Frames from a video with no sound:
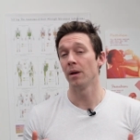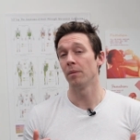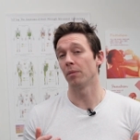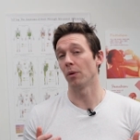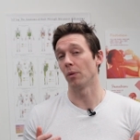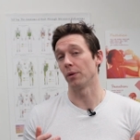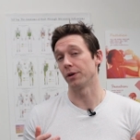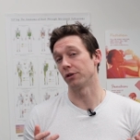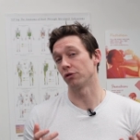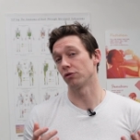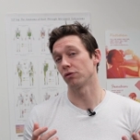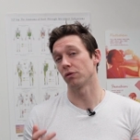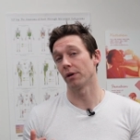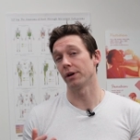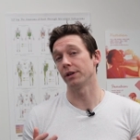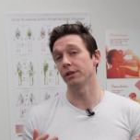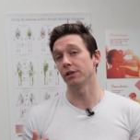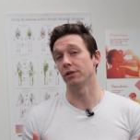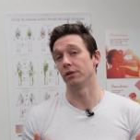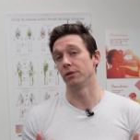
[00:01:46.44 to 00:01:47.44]
but what you're
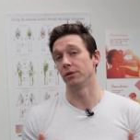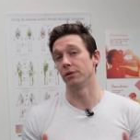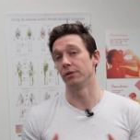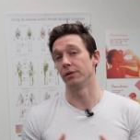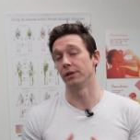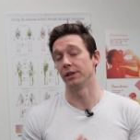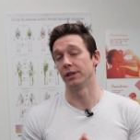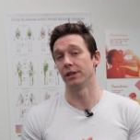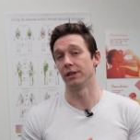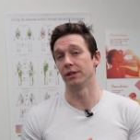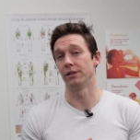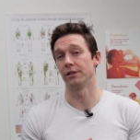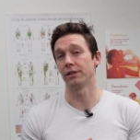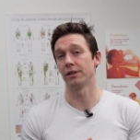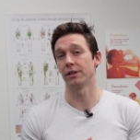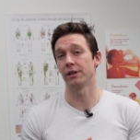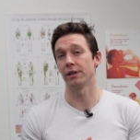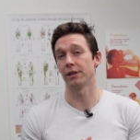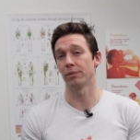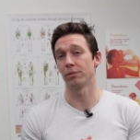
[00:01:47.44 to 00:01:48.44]
trying to do is
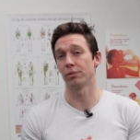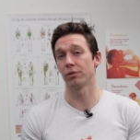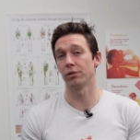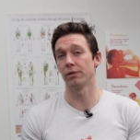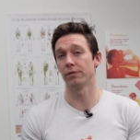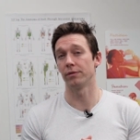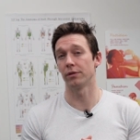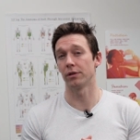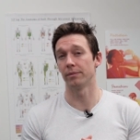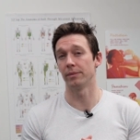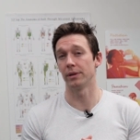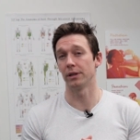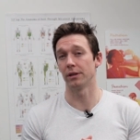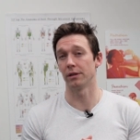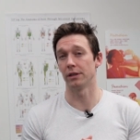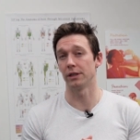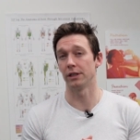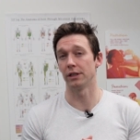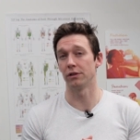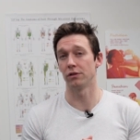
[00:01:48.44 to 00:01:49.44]
improve your
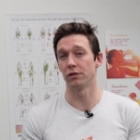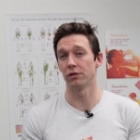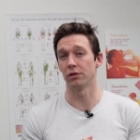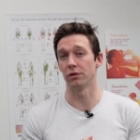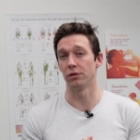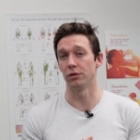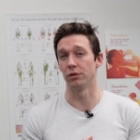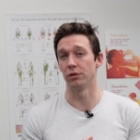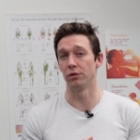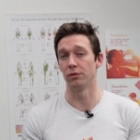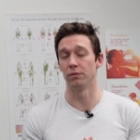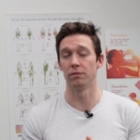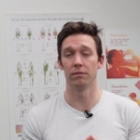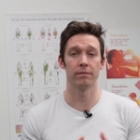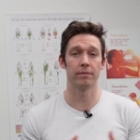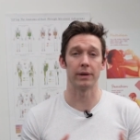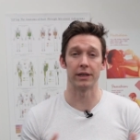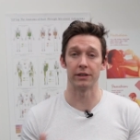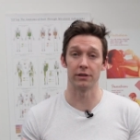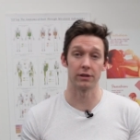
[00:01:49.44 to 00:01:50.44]
ability to
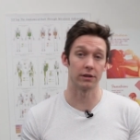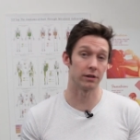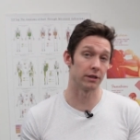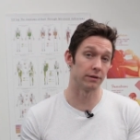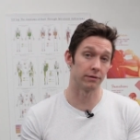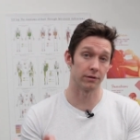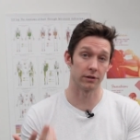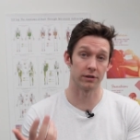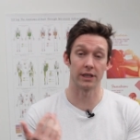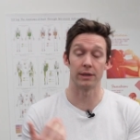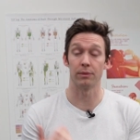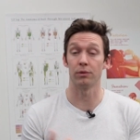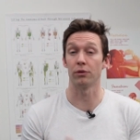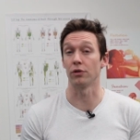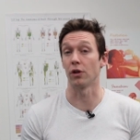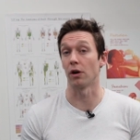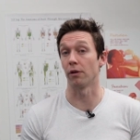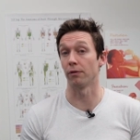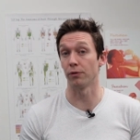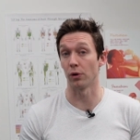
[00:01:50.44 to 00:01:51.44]
basically, for example,
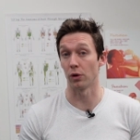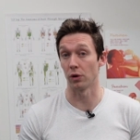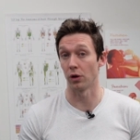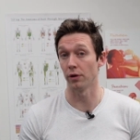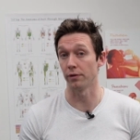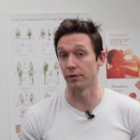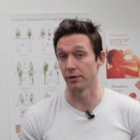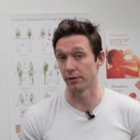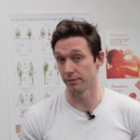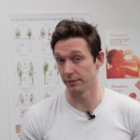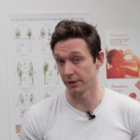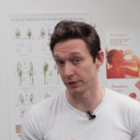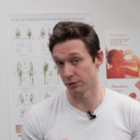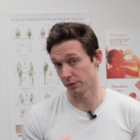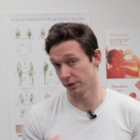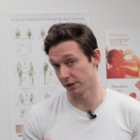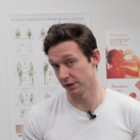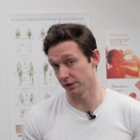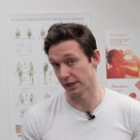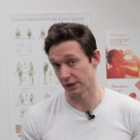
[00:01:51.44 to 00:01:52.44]
not fall over. That's
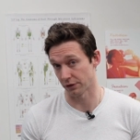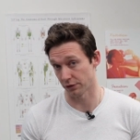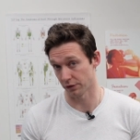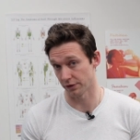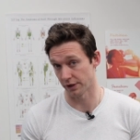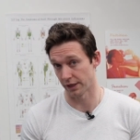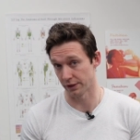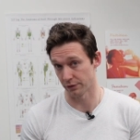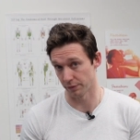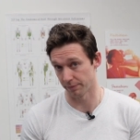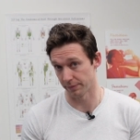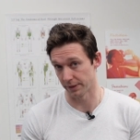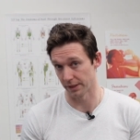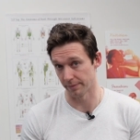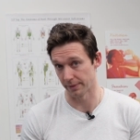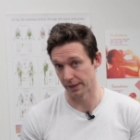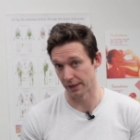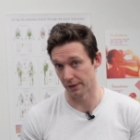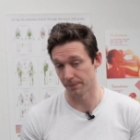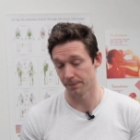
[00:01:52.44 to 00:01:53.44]
what this exercise would be
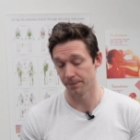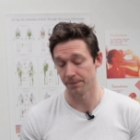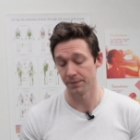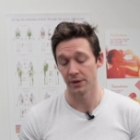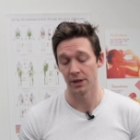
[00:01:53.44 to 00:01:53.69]
about.